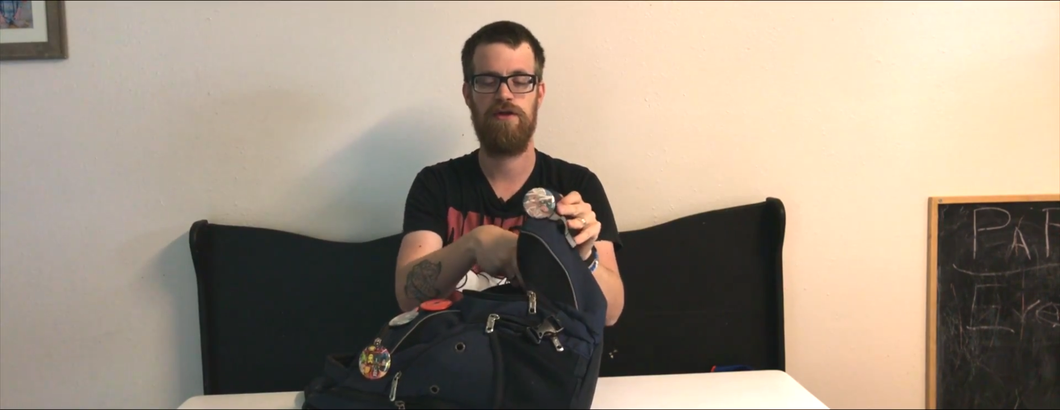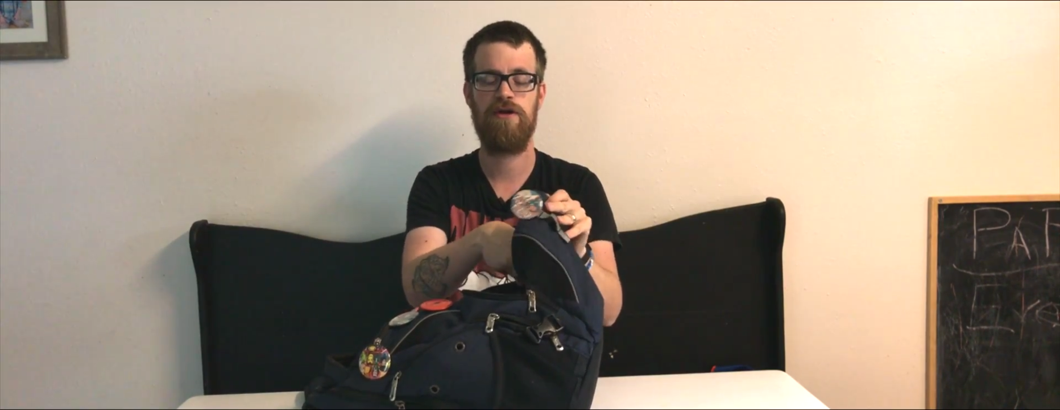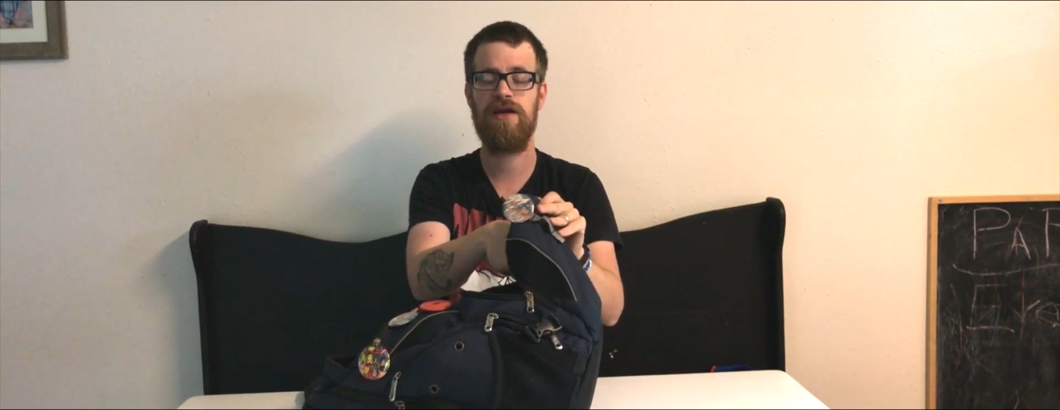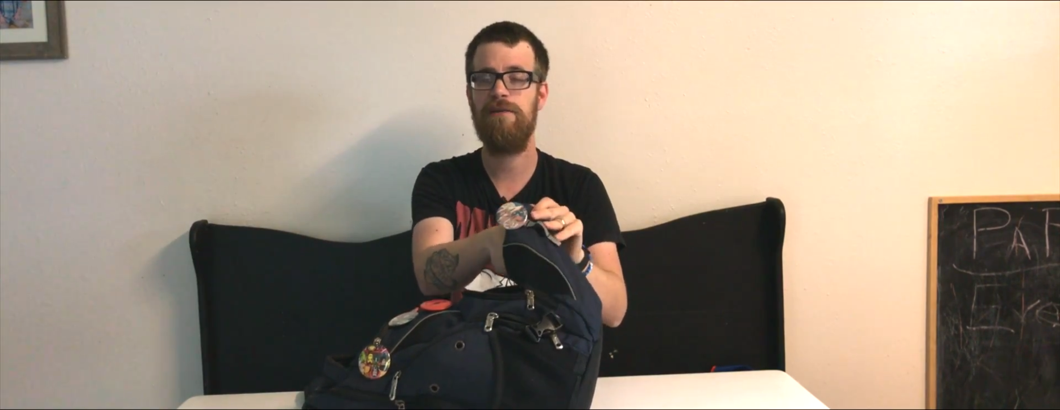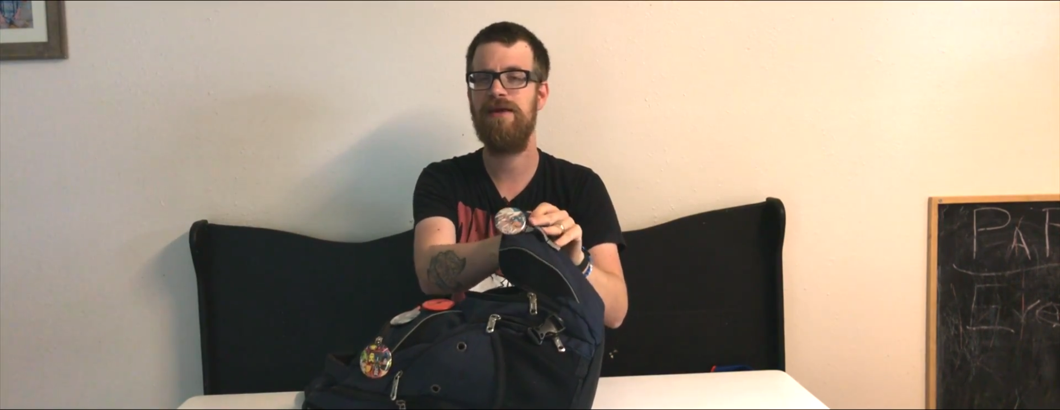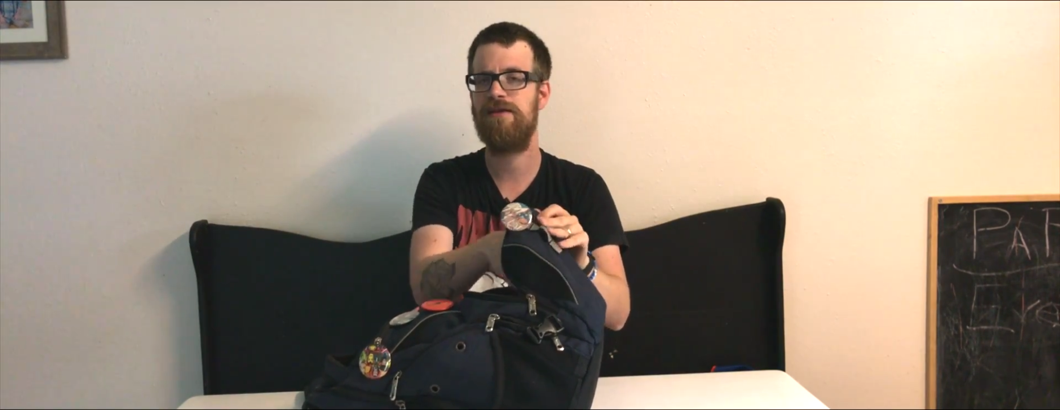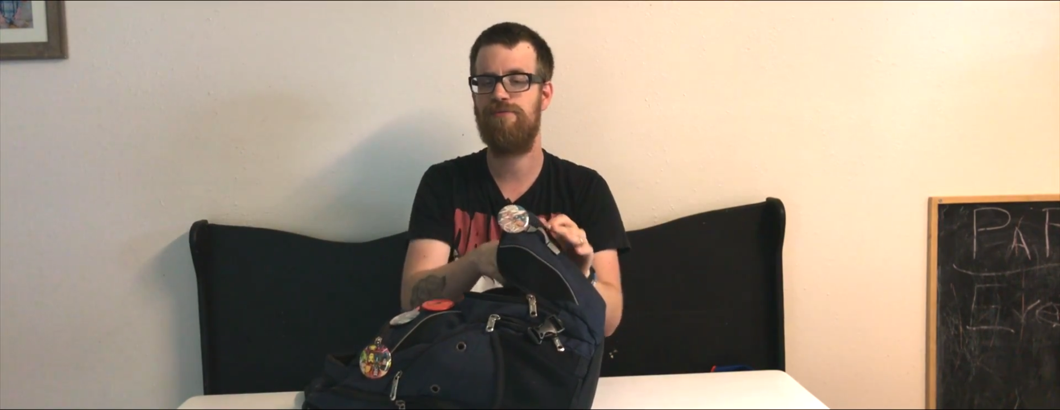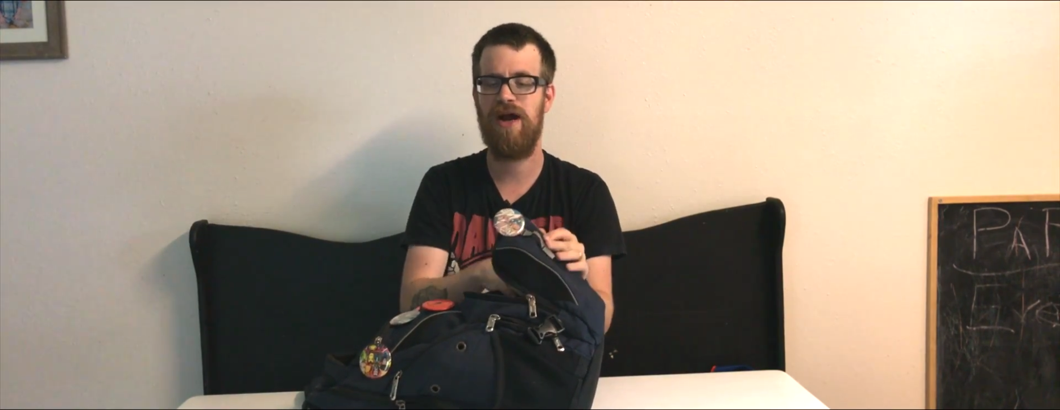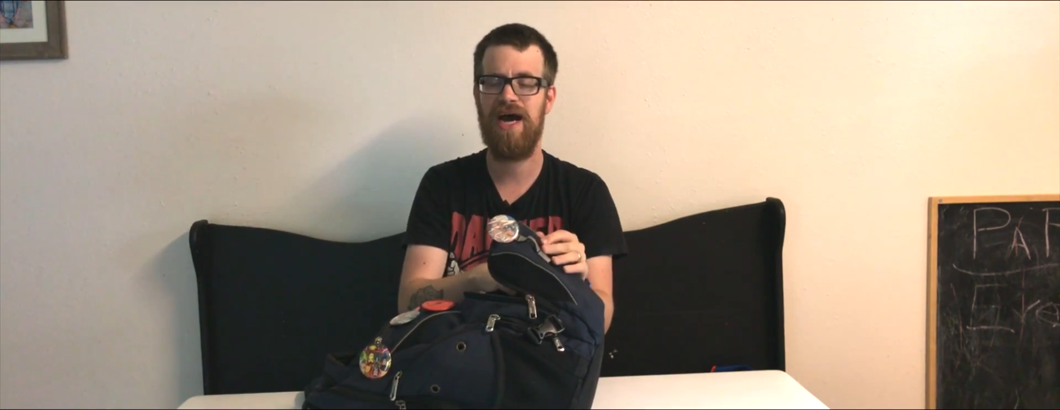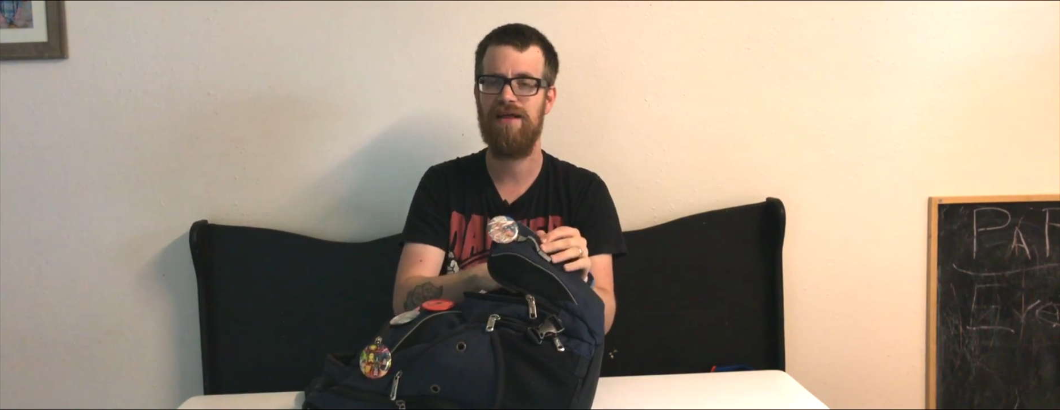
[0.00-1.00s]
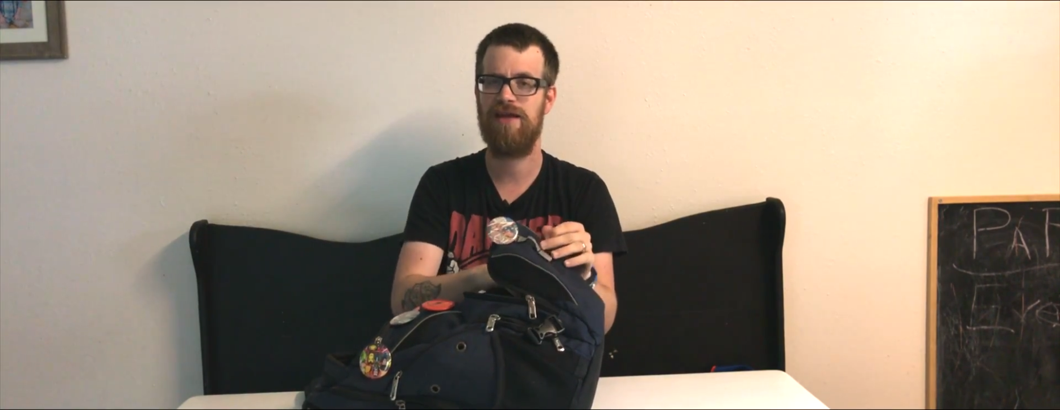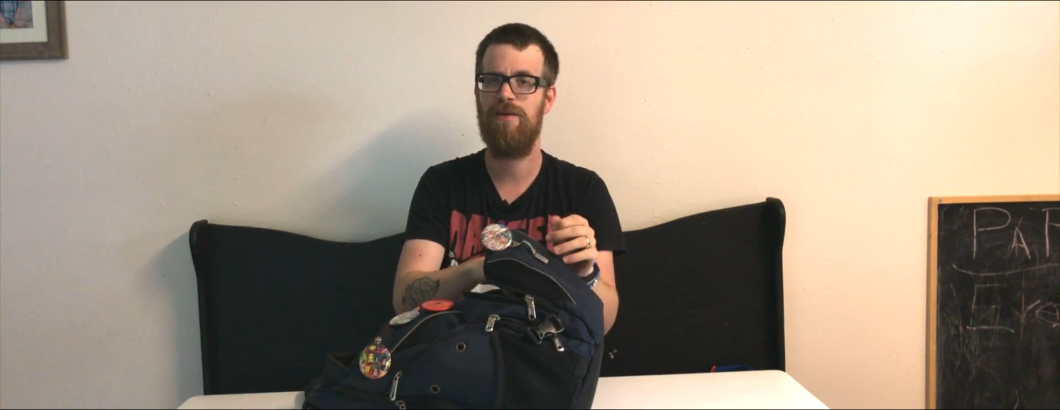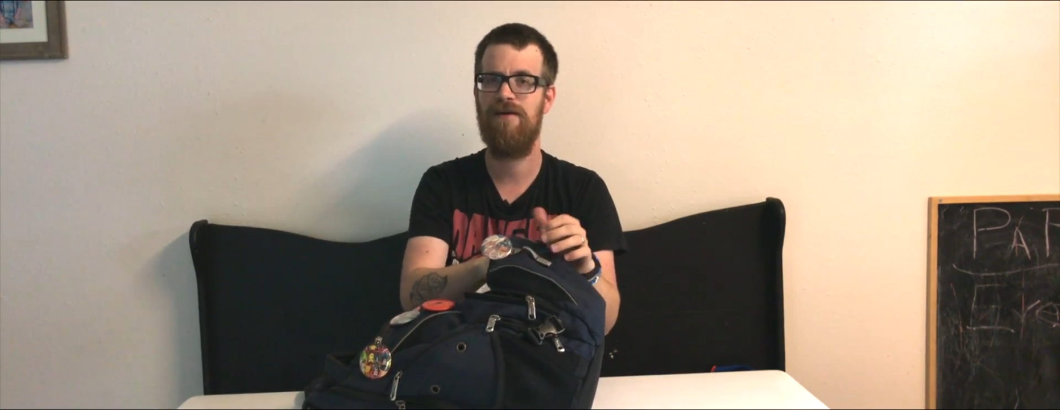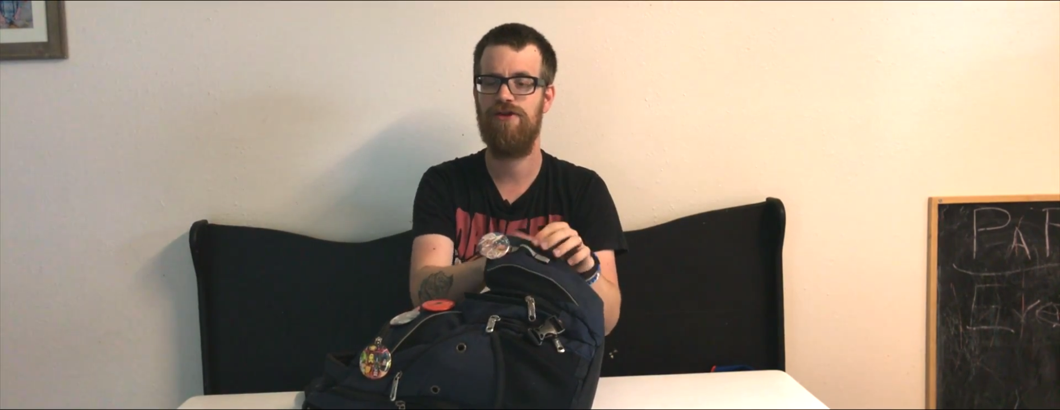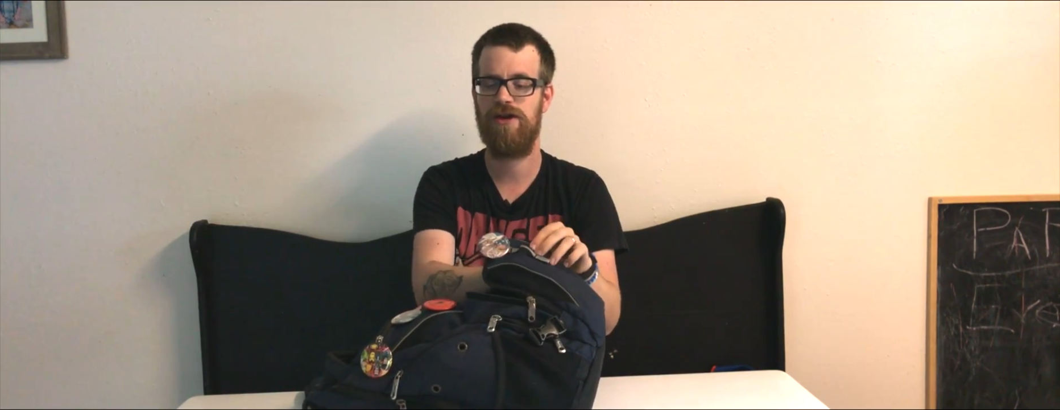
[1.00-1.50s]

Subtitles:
You're gonna be surprised how often